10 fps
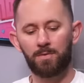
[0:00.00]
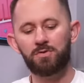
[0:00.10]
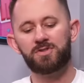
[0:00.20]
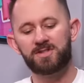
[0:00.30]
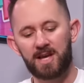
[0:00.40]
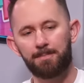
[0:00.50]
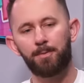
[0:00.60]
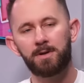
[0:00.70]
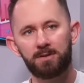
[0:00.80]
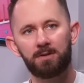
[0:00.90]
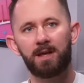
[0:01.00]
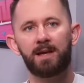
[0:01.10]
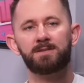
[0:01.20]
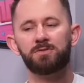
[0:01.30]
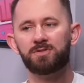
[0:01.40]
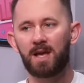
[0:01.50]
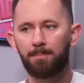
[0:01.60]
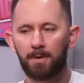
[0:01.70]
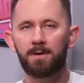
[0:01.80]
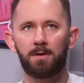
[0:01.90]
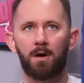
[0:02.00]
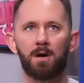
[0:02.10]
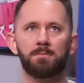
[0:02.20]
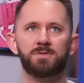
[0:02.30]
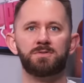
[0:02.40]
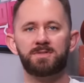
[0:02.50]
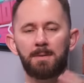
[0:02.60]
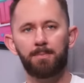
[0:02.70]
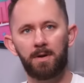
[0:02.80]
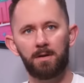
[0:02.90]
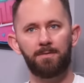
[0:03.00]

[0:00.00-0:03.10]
When you separate your legs, you separate your arms, you separate